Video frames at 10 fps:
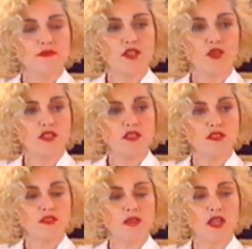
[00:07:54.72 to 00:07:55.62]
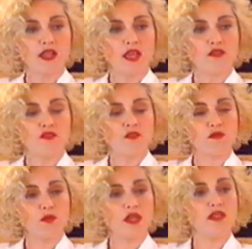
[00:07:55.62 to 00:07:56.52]
the criticism that I get
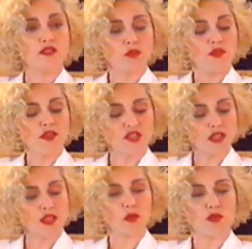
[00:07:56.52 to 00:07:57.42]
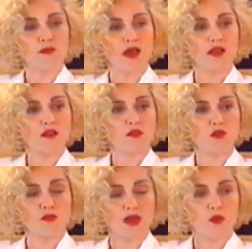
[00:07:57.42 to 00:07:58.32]
when they're dealing with my
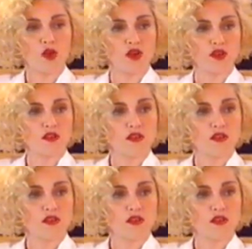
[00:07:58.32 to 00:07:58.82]
work,